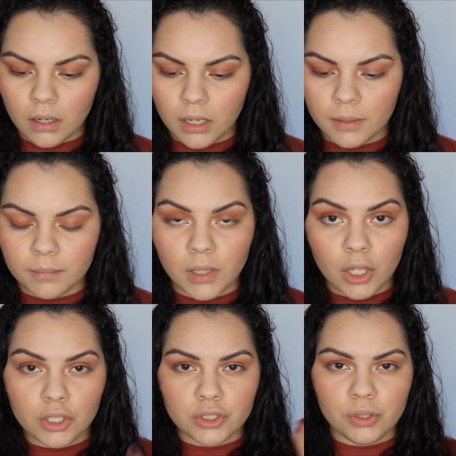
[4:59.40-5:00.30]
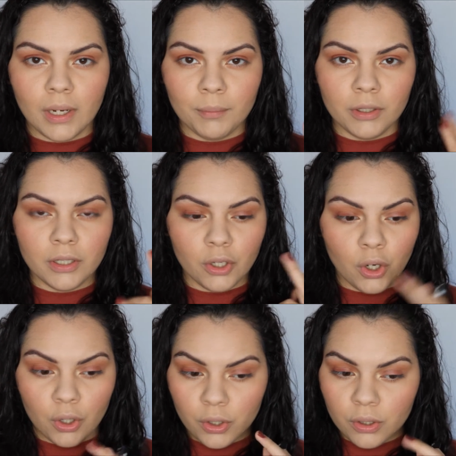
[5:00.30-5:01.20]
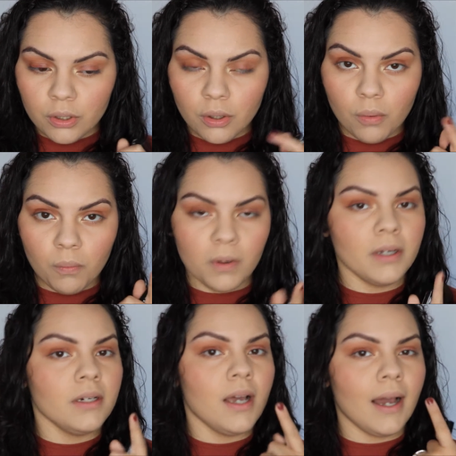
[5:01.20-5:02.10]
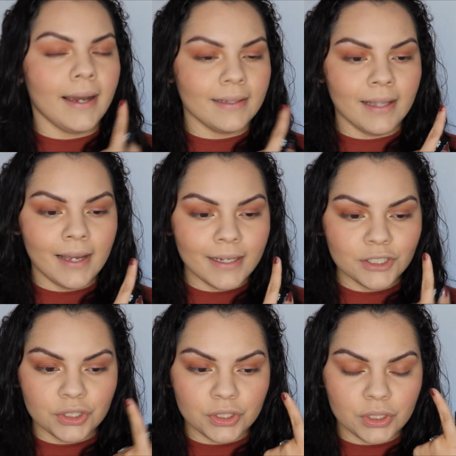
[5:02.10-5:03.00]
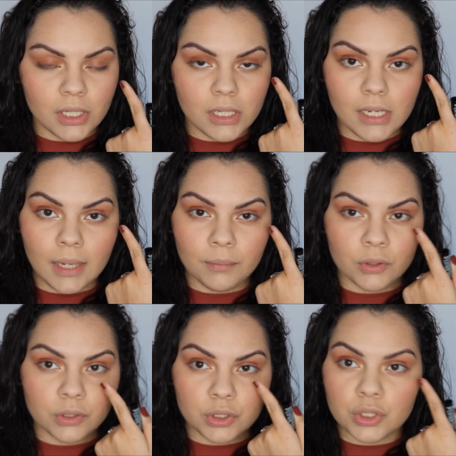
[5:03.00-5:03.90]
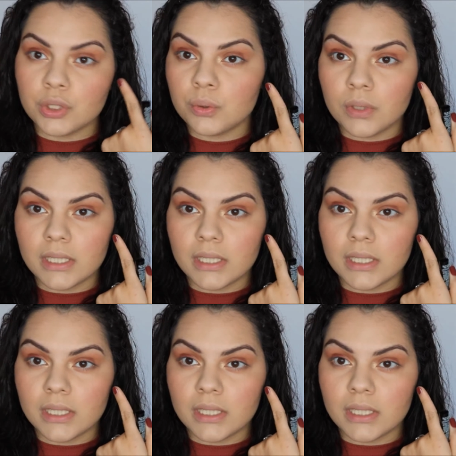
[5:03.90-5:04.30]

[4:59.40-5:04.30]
Um, so I'm going to curl one eyelash I'm going to do